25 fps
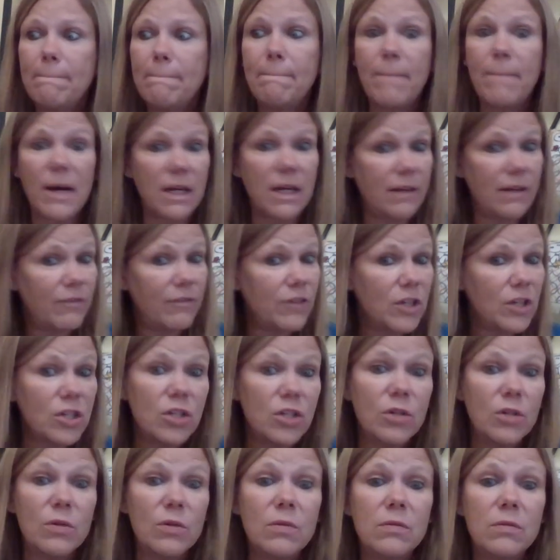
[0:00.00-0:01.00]
But if you
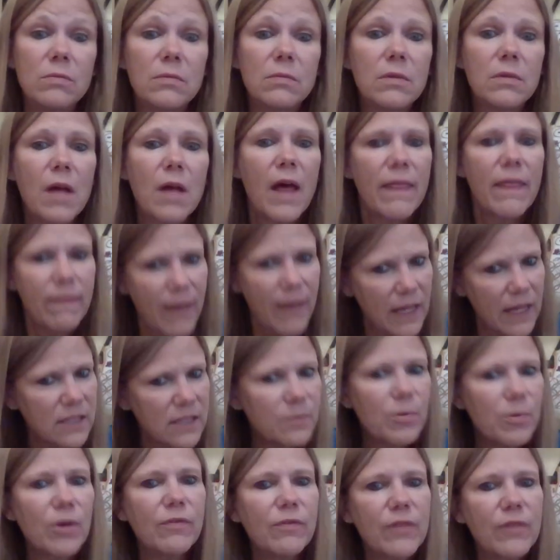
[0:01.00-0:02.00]
do, that's
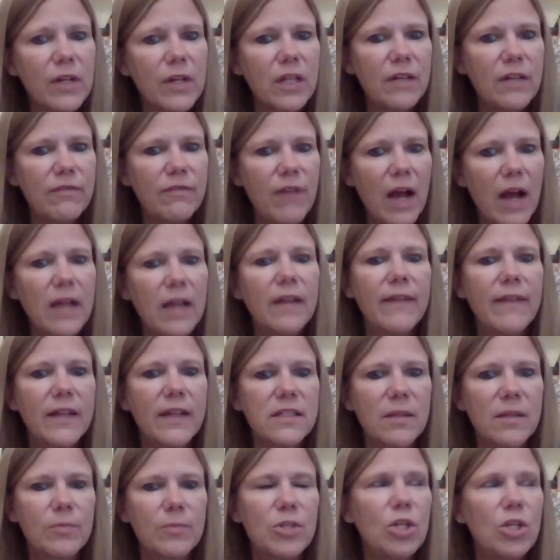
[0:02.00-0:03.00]
perfectly fine and
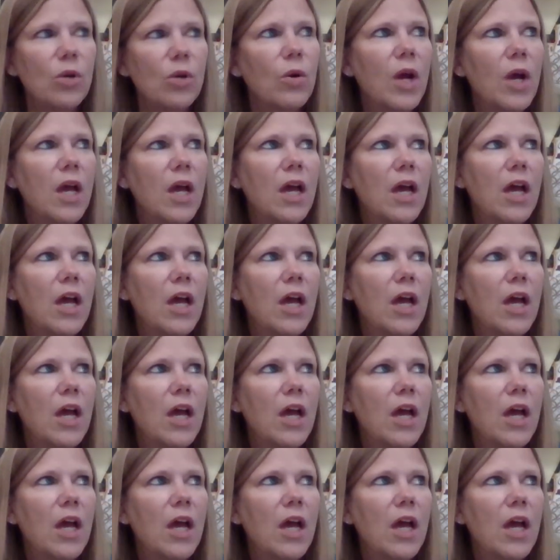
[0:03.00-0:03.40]
that's up to you.